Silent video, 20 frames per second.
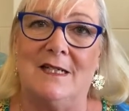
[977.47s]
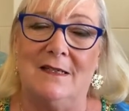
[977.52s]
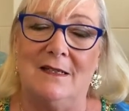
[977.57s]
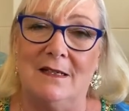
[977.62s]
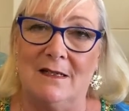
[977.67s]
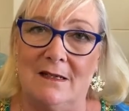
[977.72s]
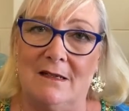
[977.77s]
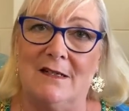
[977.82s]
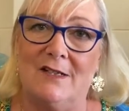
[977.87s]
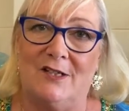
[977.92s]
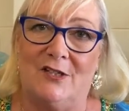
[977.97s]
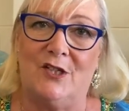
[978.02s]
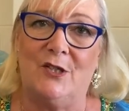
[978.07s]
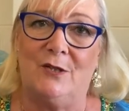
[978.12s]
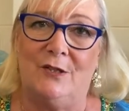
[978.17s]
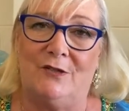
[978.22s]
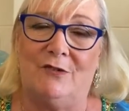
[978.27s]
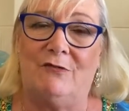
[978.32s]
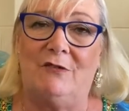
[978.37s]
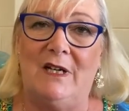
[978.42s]
in the last
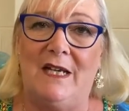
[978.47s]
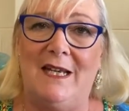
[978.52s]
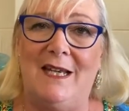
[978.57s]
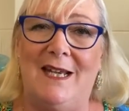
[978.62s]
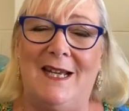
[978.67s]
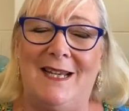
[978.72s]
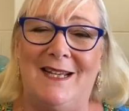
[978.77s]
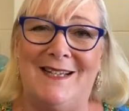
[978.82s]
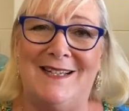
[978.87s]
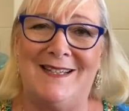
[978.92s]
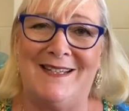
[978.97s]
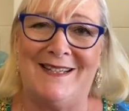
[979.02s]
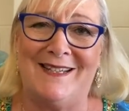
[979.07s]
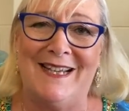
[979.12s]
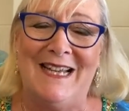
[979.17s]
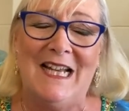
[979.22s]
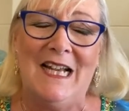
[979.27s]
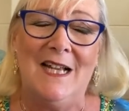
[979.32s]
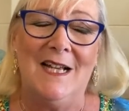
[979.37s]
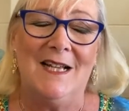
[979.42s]
2 or 3 years.